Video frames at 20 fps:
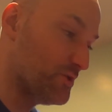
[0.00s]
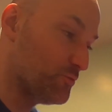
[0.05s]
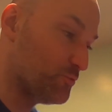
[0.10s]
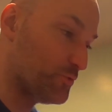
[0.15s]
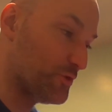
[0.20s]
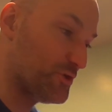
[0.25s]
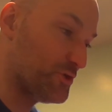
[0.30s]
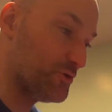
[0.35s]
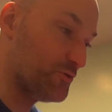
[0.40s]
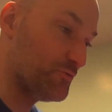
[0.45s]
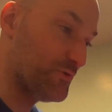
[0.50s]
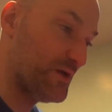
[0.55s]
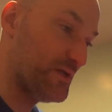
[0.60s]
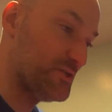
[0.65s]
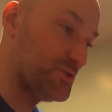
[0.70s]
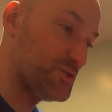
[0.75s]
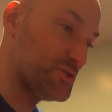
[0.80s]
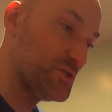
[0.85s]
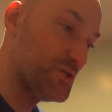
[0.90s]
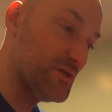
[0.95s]
With your
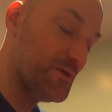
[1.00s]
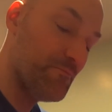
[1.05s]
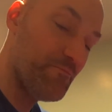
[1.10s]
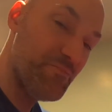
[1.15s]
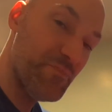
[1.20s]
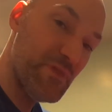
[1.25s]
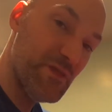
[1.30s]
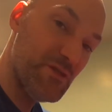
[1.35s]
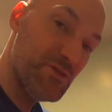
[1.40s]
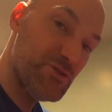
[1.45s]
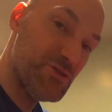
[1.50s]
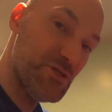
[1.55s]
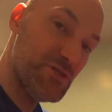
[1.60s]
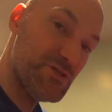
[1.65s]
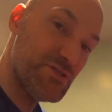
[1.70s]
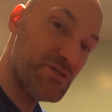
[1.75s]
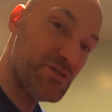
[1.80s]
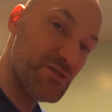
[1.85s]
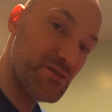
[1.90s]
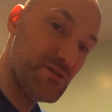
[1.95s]
wrench,
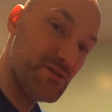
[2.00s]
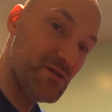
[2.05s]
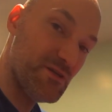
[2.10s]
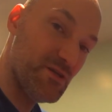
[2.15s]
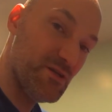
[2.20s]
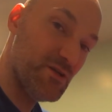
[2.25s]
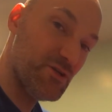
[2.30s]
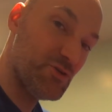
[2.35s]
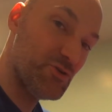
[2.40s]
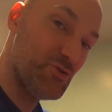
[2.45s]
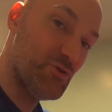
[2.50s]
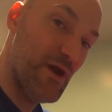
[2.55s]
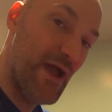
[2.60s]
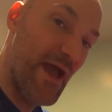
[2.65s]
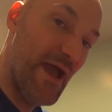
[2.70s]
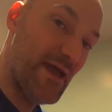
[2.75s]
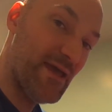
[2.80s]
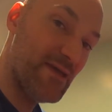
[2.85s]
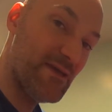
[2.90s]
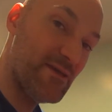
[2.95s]
just
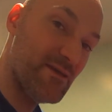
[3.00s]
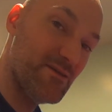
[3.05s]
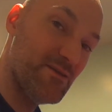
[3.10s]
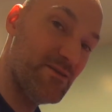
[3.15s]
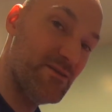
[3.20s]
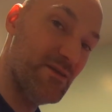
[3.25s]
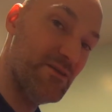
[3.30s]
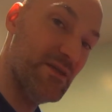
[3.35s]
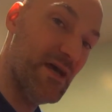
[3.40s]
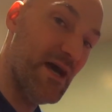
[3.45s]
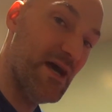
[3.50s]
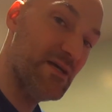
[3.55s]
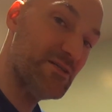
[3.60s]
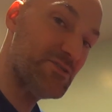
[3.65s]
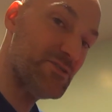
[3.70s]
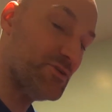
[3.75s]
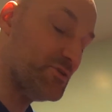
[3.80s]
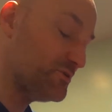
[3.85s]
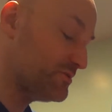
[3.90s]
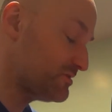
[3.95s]
crack the
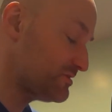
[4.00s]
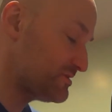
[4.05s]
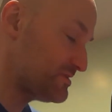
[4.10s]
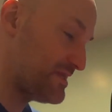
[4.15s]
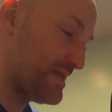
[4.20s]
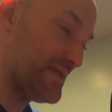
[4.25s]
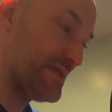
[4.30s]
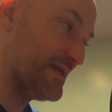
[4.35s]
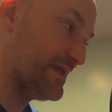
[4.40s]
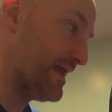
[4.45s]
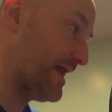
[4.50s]
nozzle, take it